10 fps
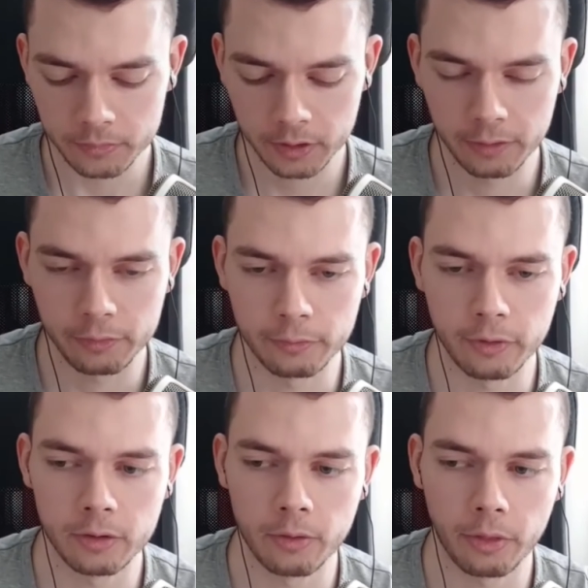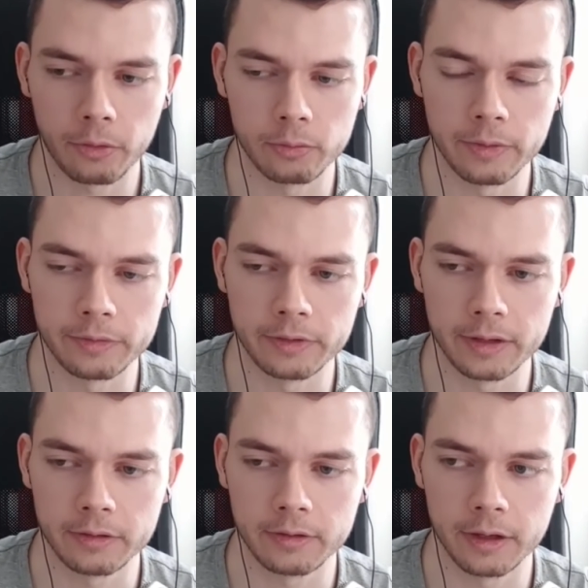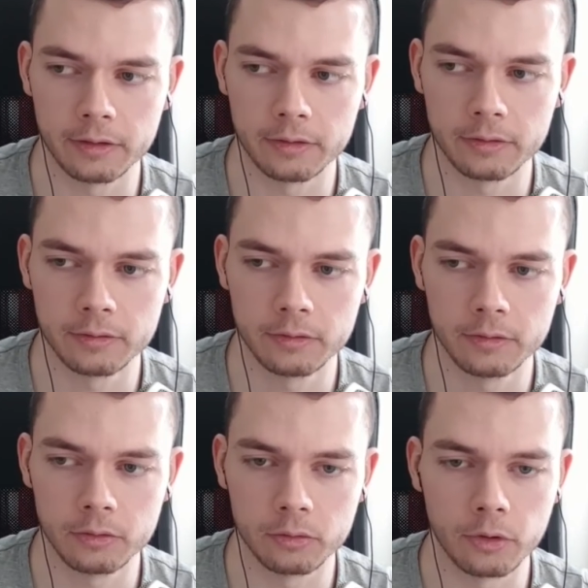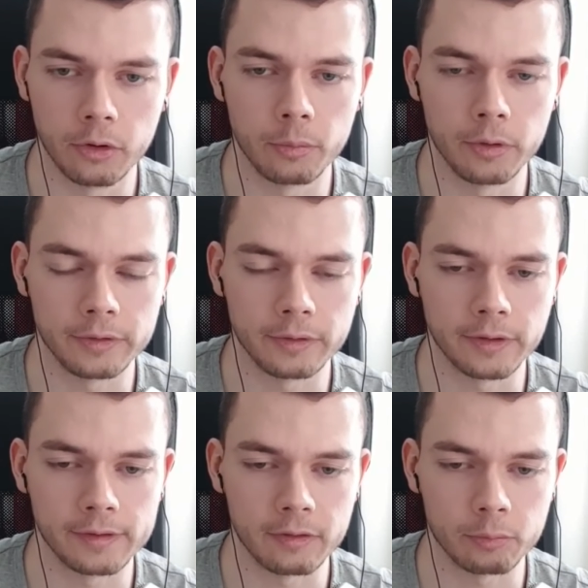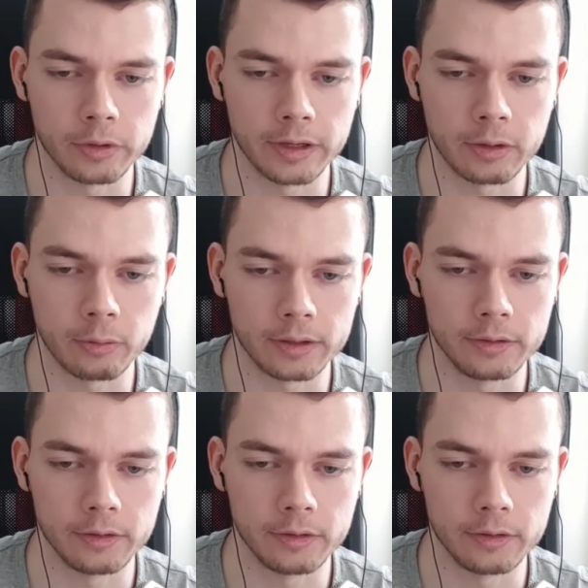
If you follow through with that, then you learn most of the stuff pretty quickly.